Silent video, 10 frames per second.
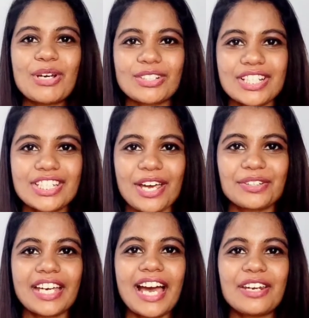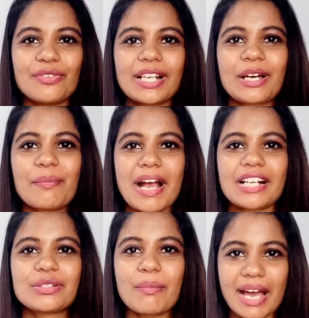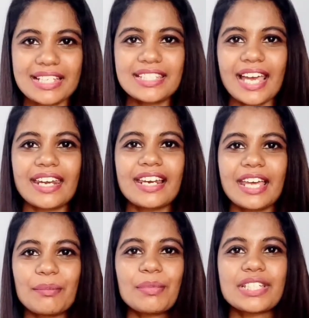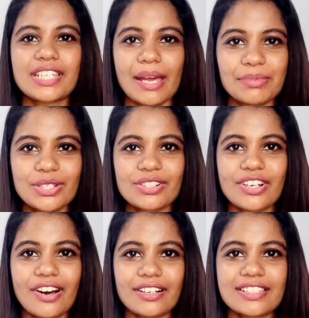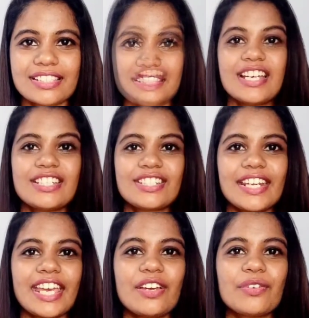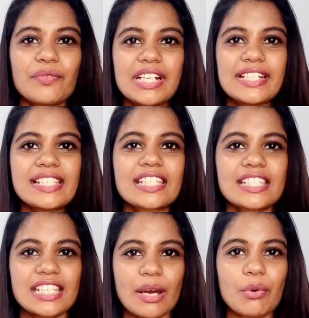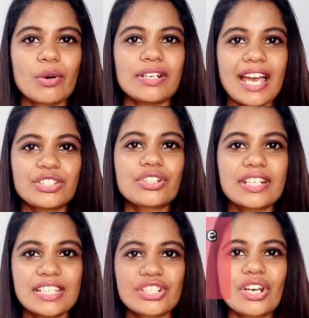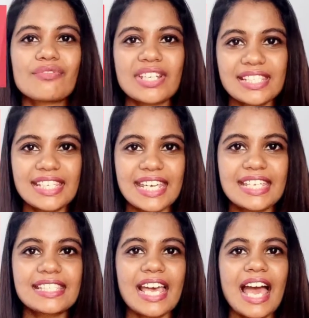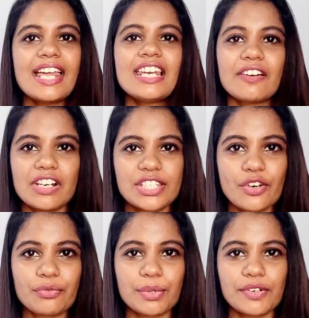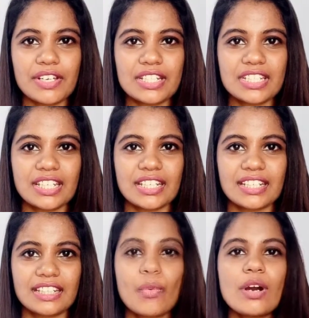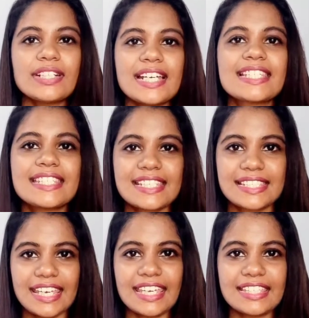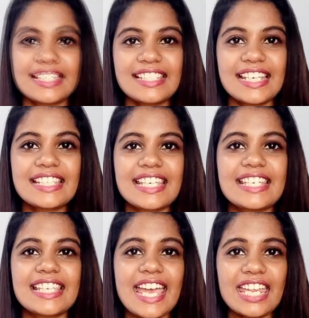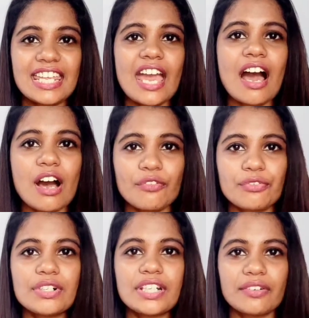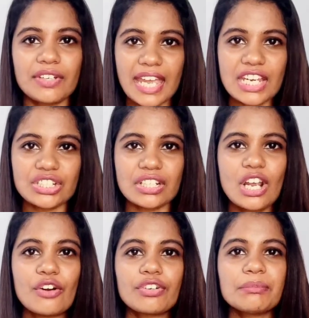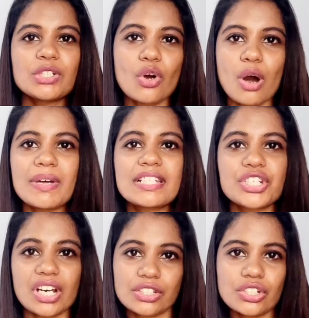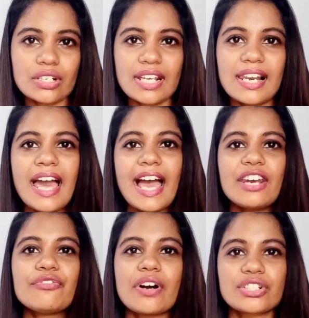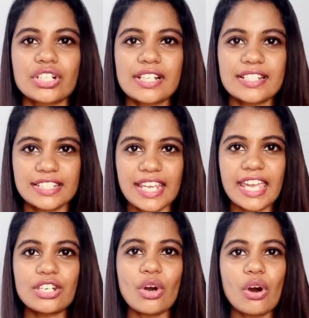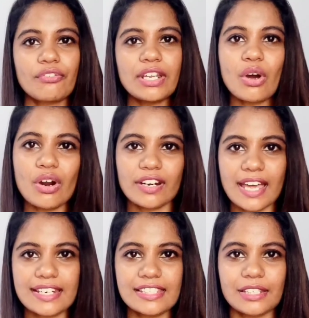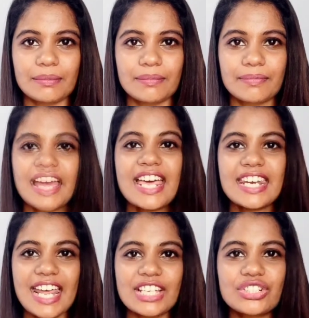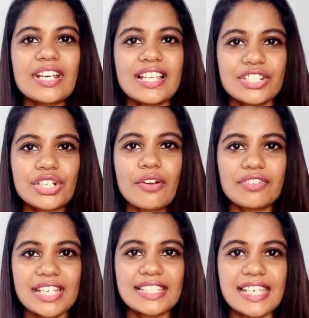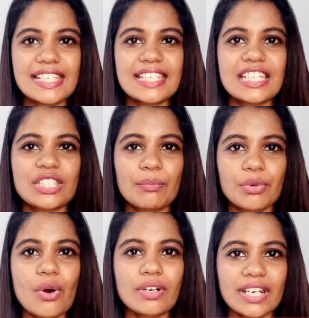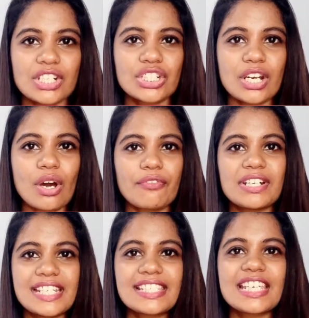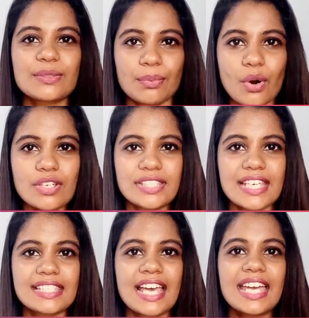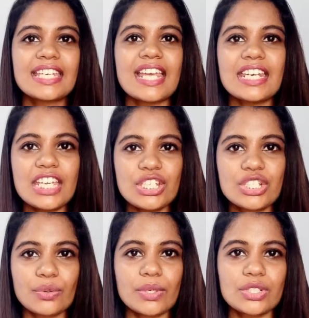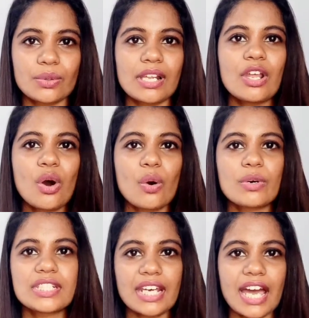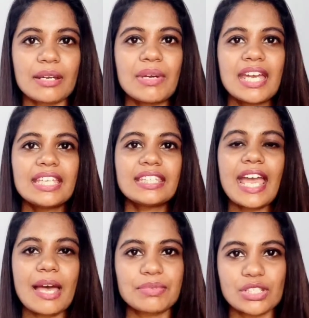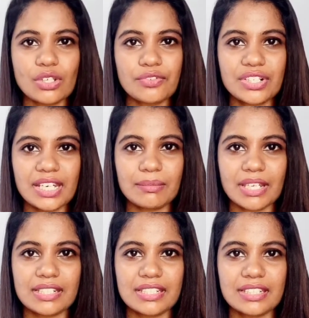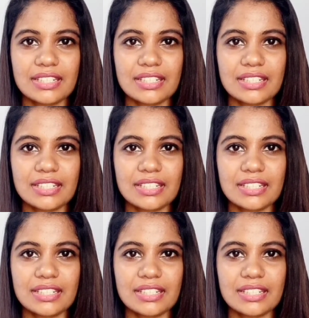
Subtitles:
Dr. Charita, and welcome back to my channel Embrace Capsule Talks. Today we will discuss about natural history of disease and levels of prevention. What is disease? Disease is any harmful deviation from the normal structural and functional state of an organism. Natural history of disease is a progression of a disease process in an individual over time in the absence of treatment.